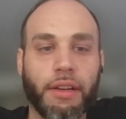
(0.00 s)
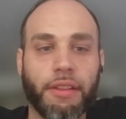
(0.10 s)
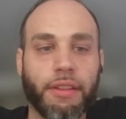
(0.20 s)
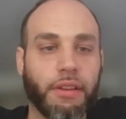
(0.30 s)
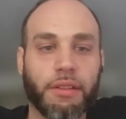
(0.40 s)
I
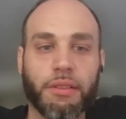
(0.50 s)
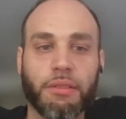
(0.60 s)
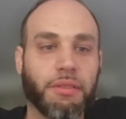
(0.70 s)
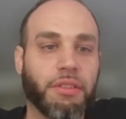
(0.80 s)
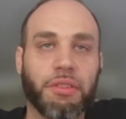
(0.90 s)
think
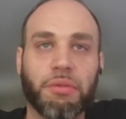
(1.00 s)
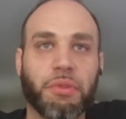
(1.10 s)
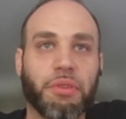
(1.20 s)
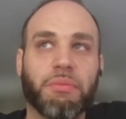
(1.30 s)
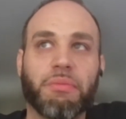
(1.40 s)

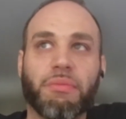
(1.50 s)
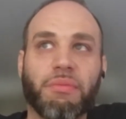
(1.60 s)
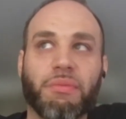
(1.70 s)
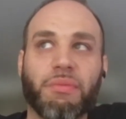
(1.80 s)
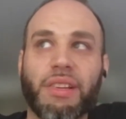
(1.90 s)

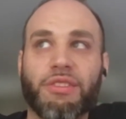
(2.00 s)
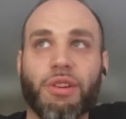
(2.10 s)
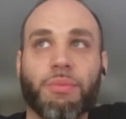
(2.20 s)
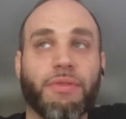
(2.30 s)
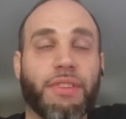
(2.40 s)
in
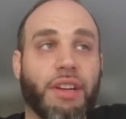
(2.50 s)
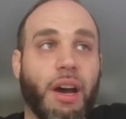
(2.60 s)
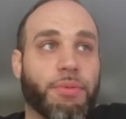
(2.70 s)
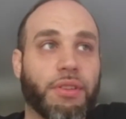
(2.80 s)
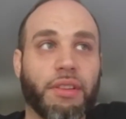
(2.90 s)
terms of
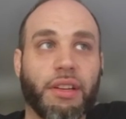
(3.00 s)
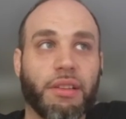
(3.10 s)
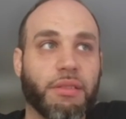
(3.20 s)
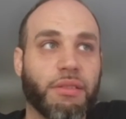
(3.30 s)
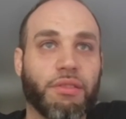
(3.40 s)
adoption, like
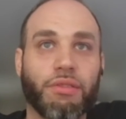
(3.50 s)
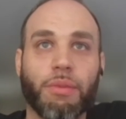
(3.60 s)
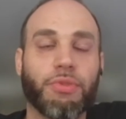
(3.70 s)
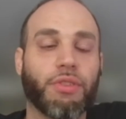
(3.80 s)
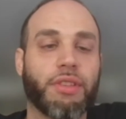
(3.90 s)

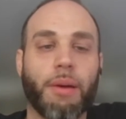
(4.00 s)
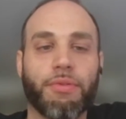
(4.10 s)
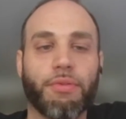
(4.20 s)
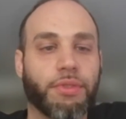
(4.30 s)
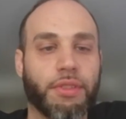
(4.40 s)
crypto
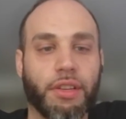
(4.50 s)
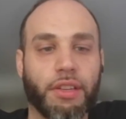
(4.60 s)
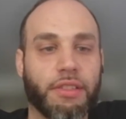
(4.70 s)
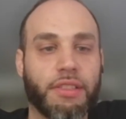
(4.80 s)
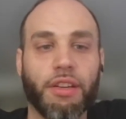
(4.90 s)
adoption was going
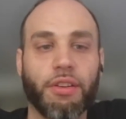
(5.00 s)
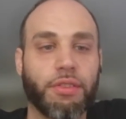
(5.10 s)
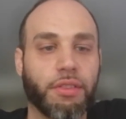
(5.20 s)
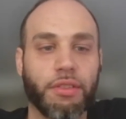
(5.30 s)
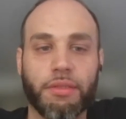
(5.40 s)
to continue
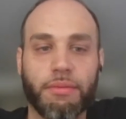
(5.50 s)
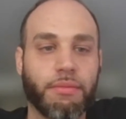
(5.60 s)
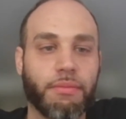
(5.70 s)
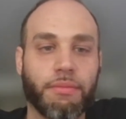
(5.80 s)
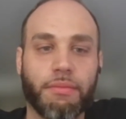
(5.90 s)
to
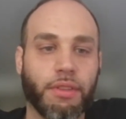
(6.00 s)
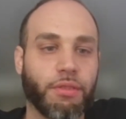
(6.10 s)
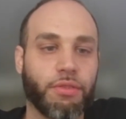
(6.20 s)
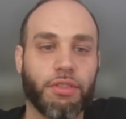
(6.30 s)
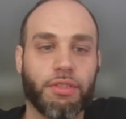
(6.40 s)

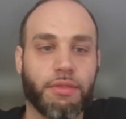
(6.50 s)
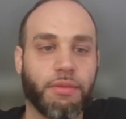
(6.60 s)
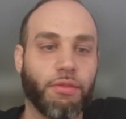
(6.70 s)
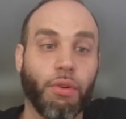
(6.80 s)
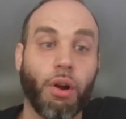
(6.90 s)
just
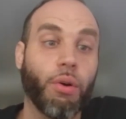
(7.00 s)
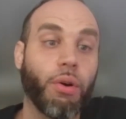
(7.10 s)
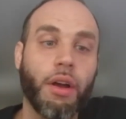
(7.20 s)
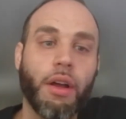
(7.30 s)
grow,